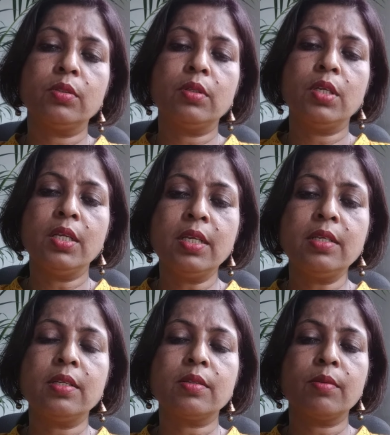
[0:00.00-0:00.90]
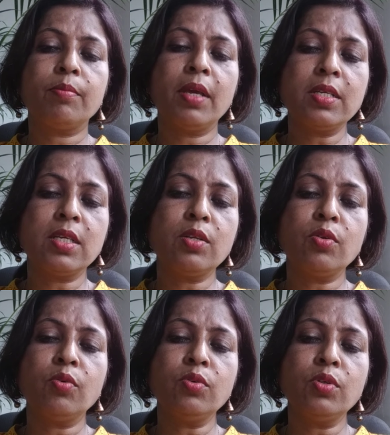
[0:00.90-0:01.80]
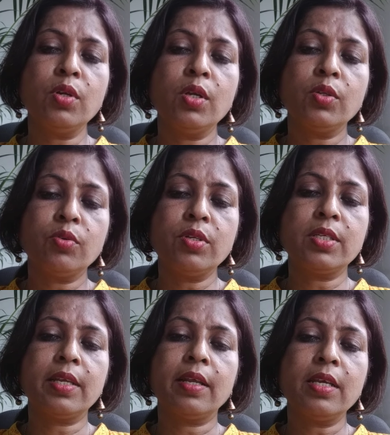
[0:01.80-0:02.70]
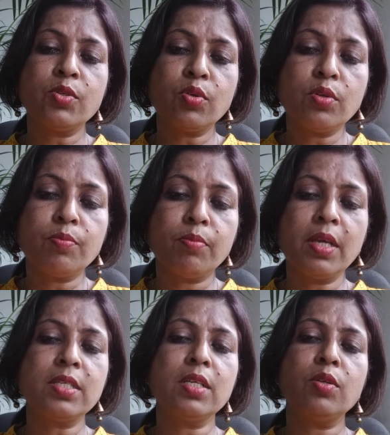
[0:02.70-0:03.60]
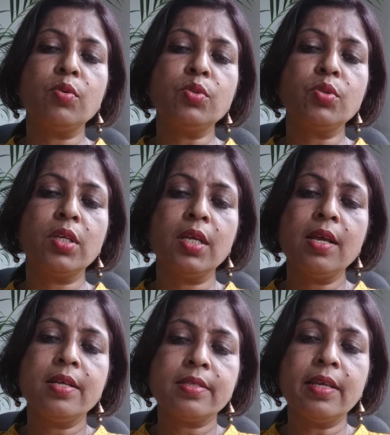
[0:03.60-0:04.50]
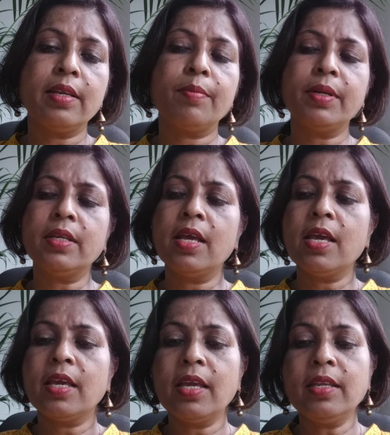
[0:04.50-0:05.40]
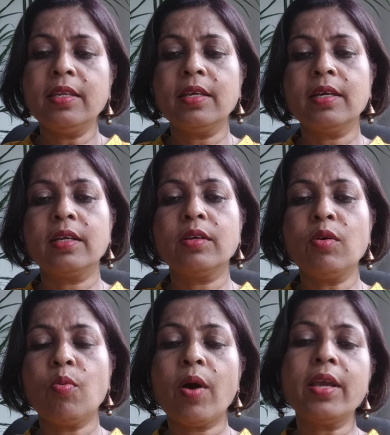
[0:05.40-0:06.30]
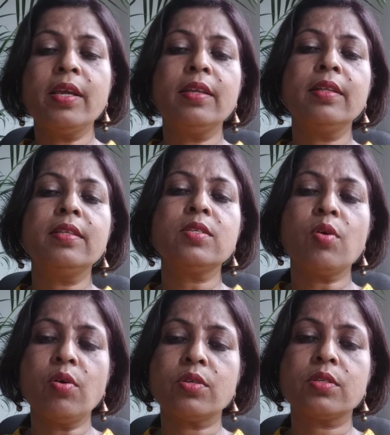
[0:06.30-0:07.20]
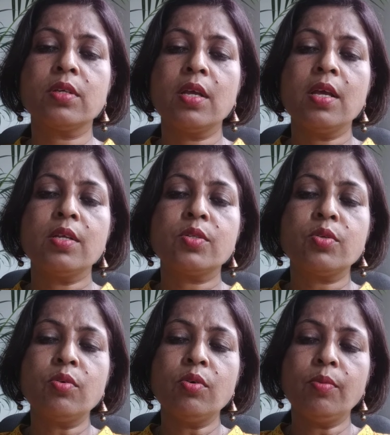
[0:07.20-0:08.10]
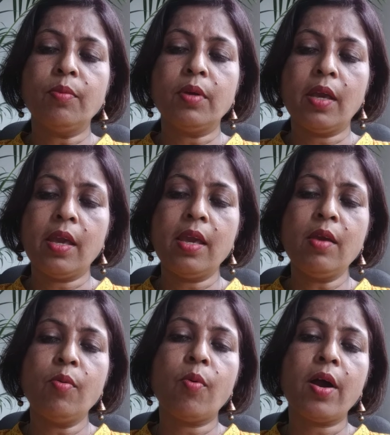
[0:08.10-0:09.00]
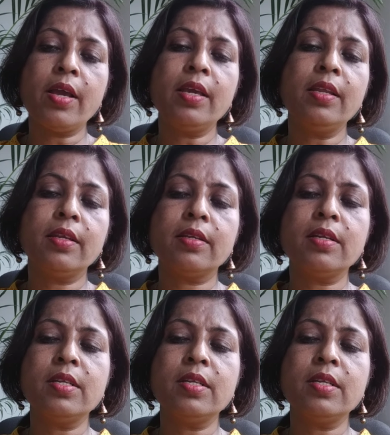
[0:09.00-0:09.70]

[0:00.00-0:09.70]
needed this, makes it known to the seller. He should makes it known to the seller, but he why he need this horse. So A, why he needed